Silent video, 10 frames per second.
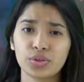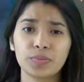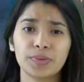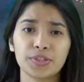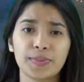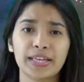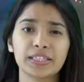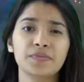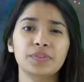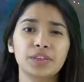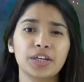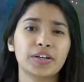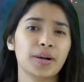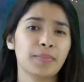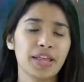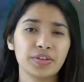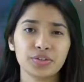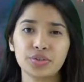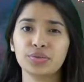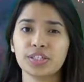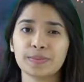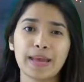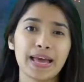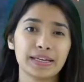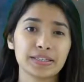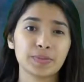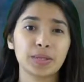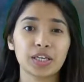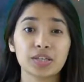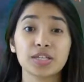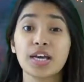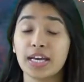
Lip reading: perspective, there are methods to this madness because